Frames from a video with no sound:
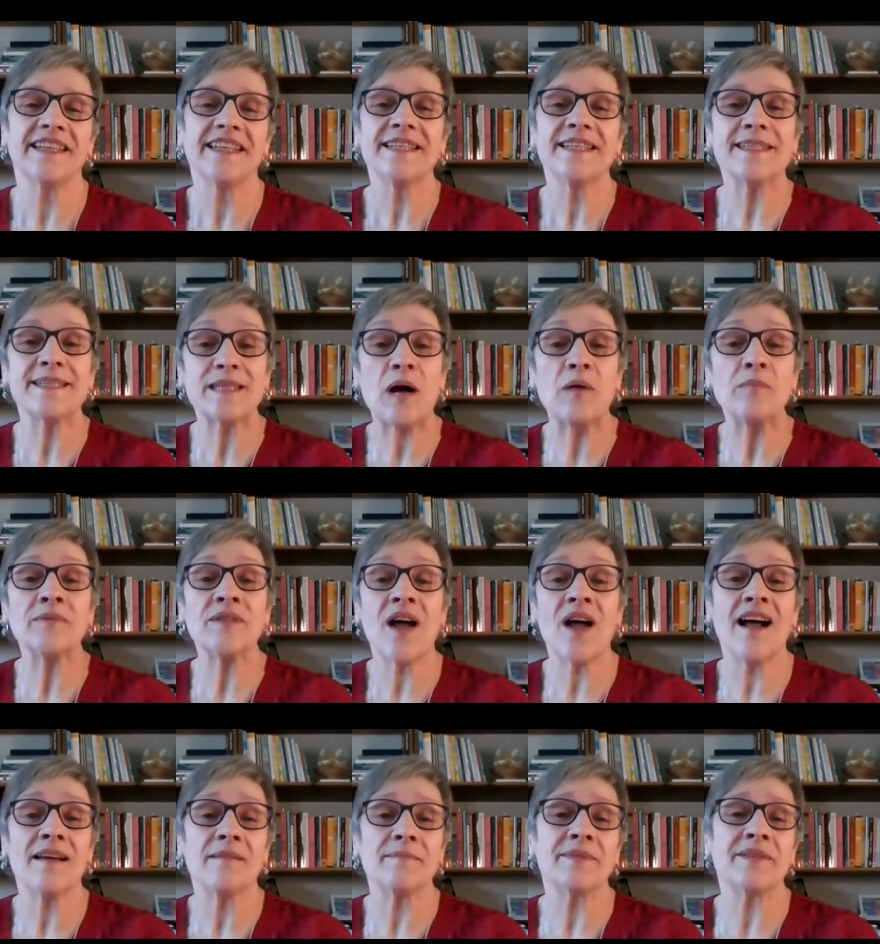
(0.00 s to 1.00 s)

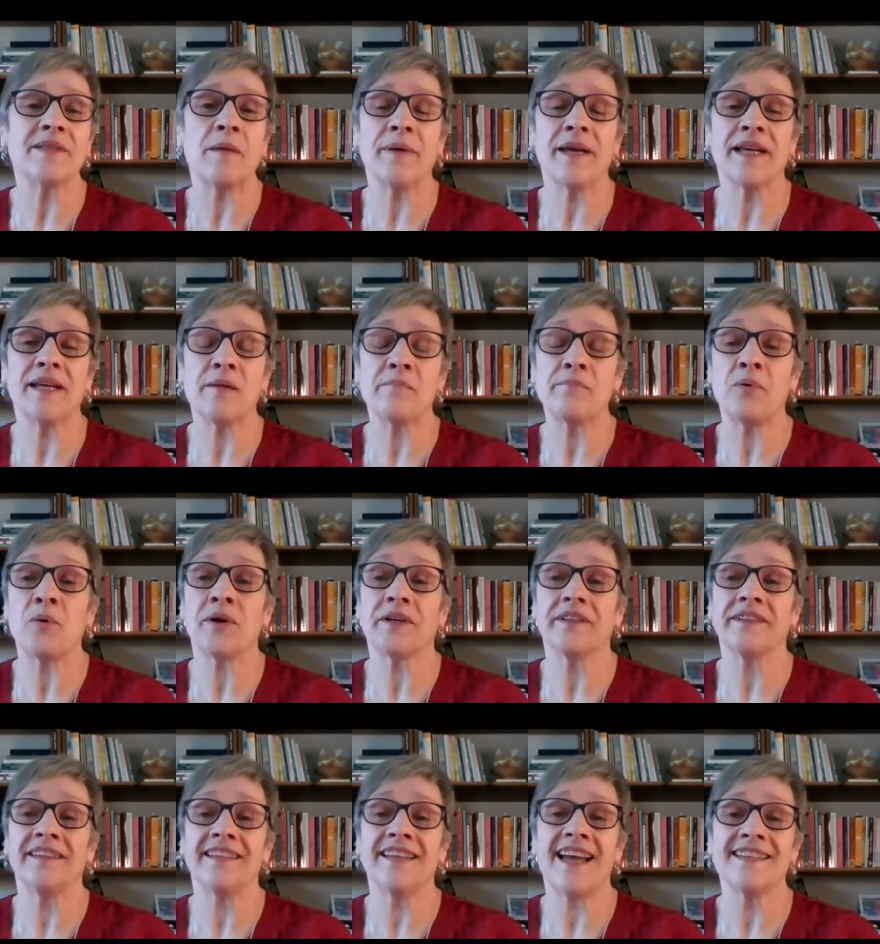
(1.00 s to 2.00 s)
Sometimes the big
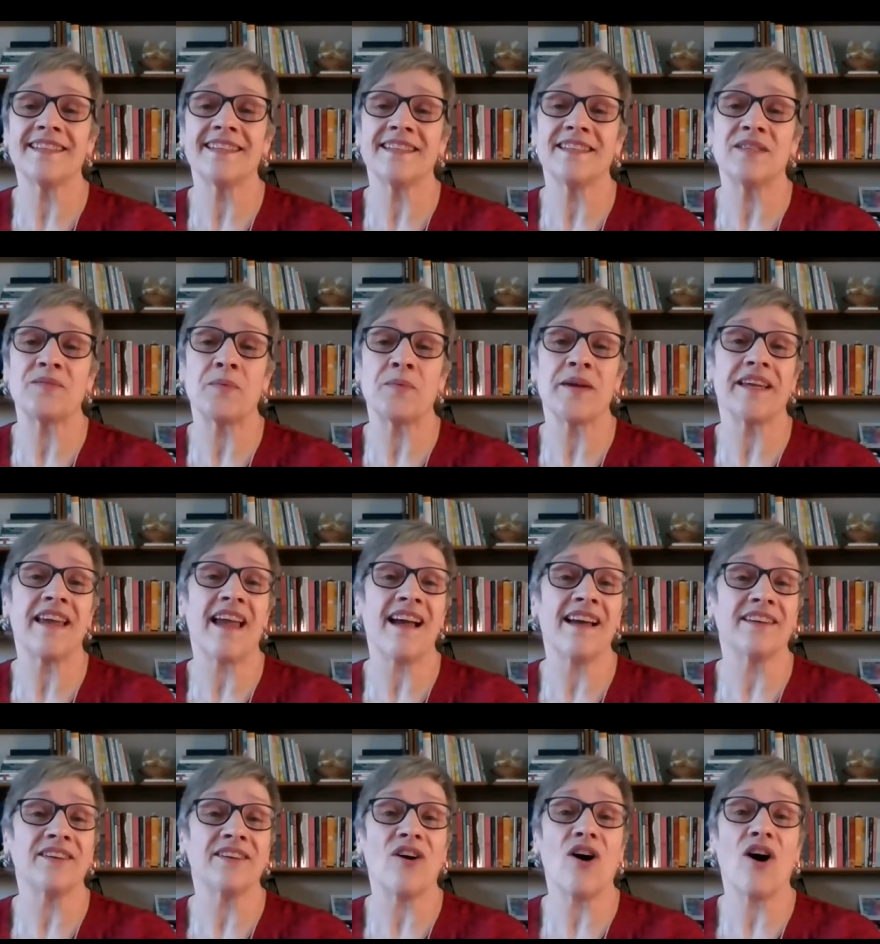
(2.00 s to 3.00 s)
important lessons we
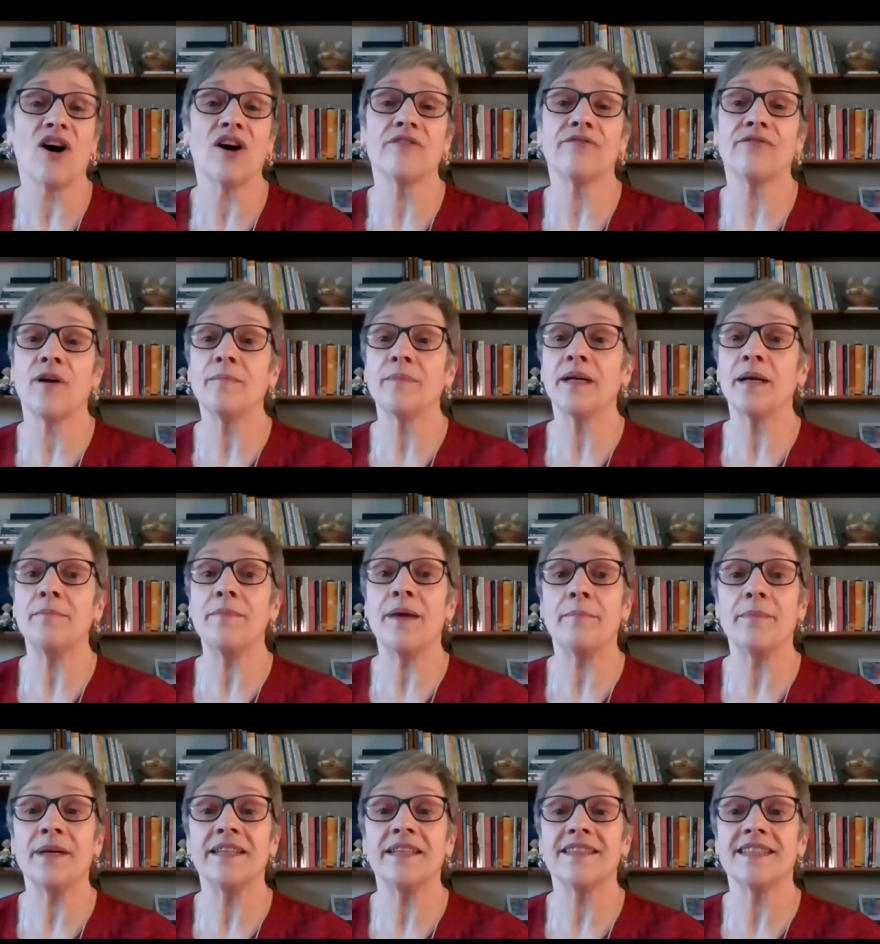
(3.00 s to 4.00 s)
get are from
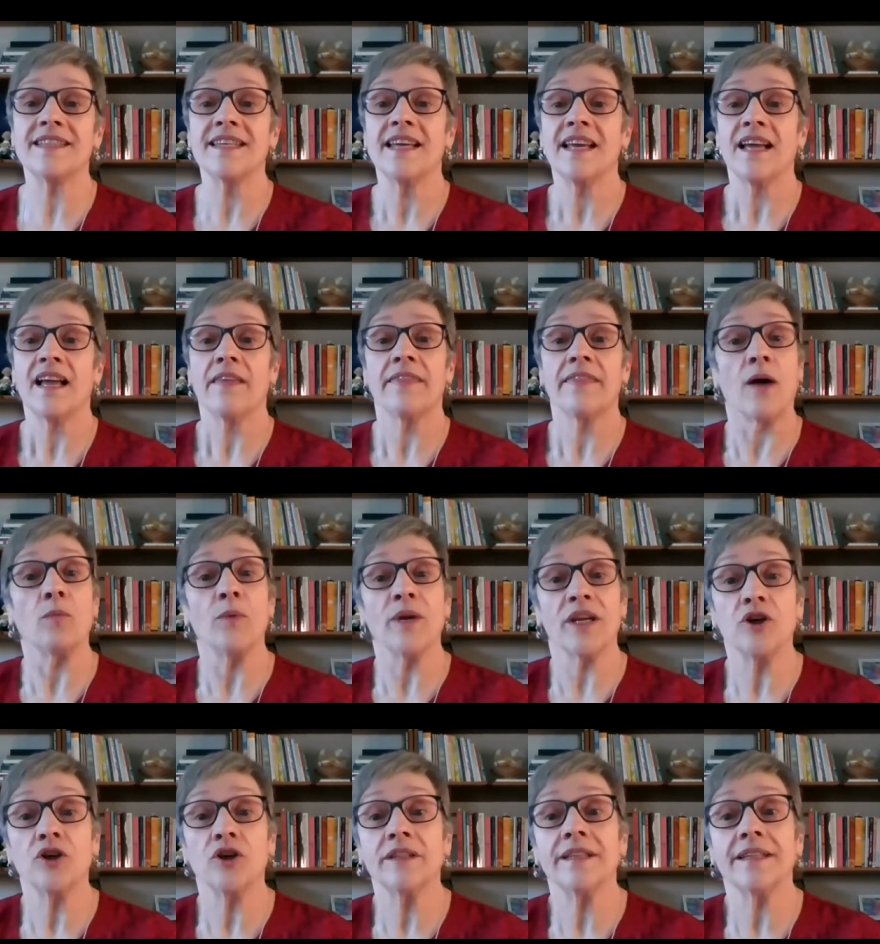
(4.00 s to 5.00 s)
commitments that we
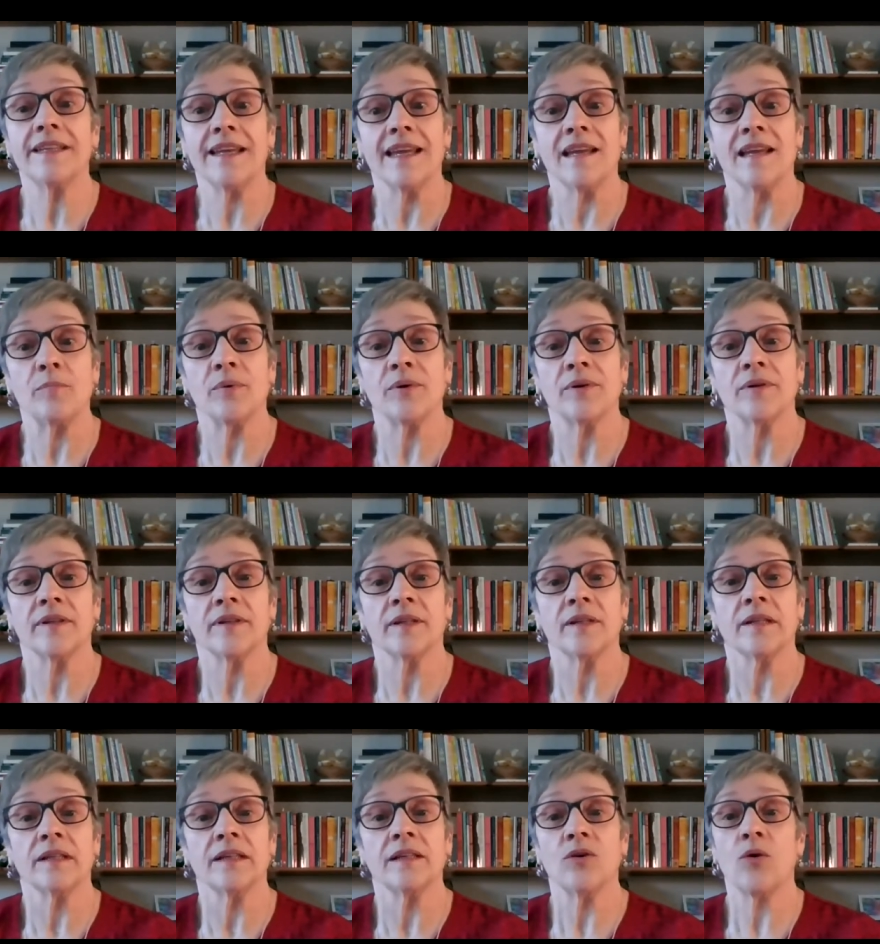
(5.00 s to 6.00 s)
couldn't keep,
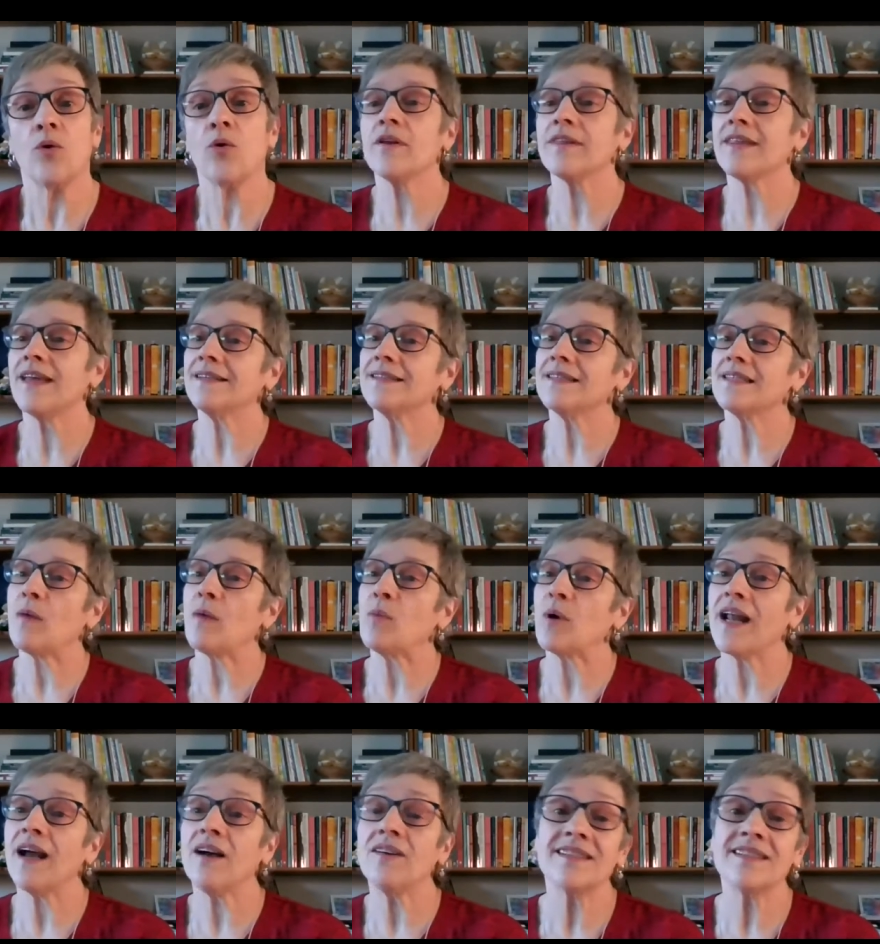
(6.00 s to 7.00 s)
or that
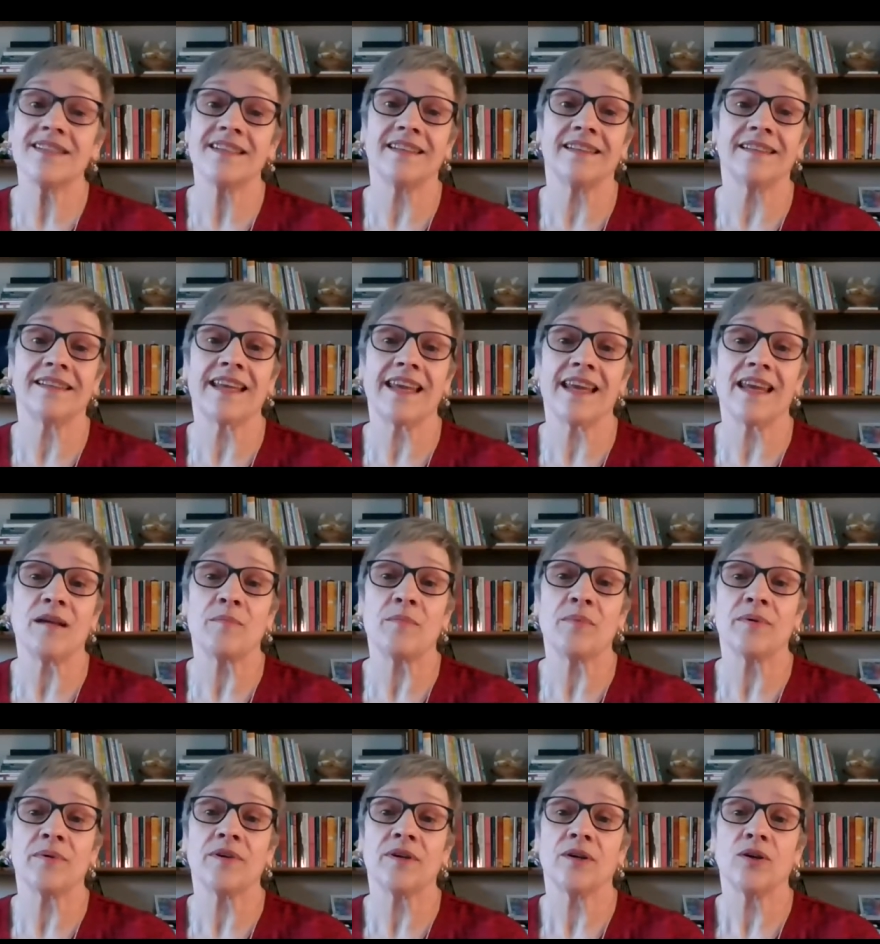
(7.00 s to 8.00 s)
someone else didn't keep,
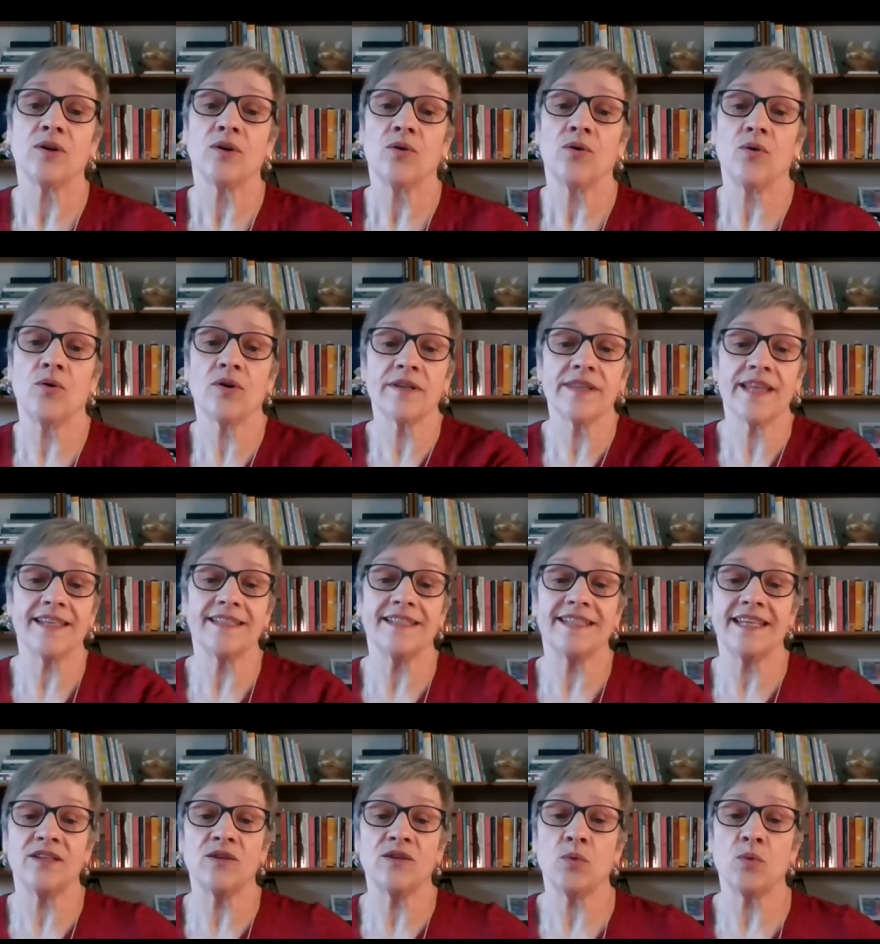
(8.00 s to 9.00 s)
or that
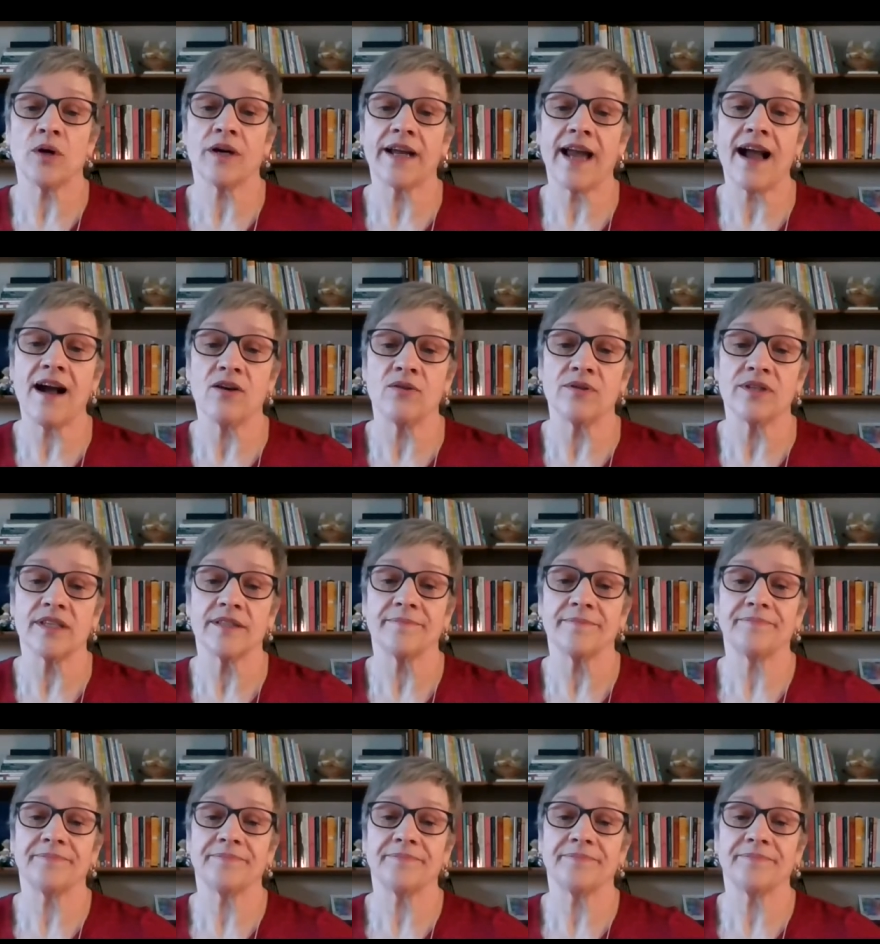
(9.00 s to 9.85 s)
didn't work out.